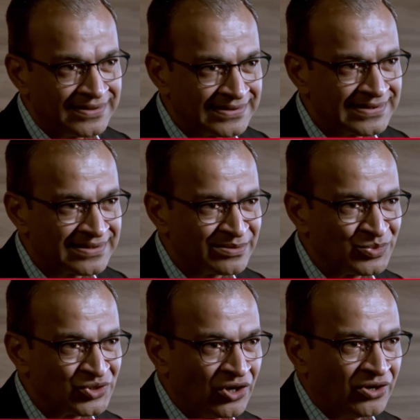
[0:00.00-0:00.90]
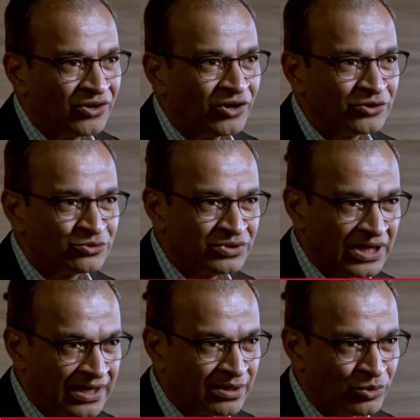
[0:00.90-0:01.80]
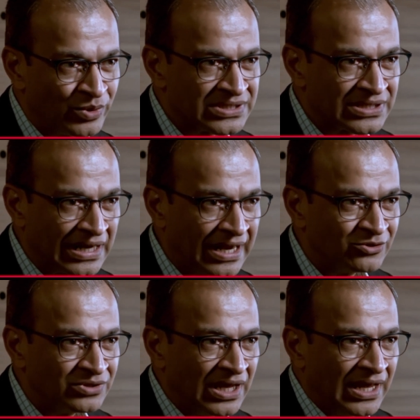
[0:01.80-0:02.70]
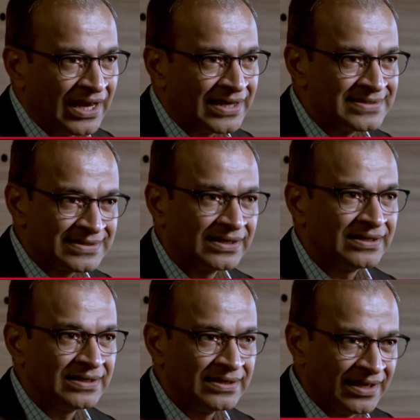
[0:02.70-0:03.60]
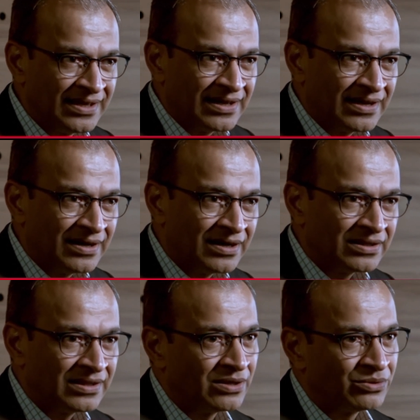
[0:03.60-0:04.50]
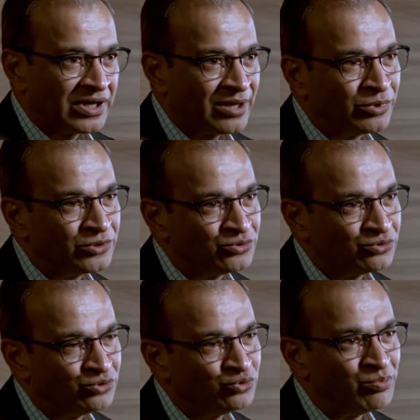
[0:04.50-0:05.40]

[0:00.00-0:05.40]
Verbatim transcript: their systems onto the AWS cloud, and suddenly uh, they were able to do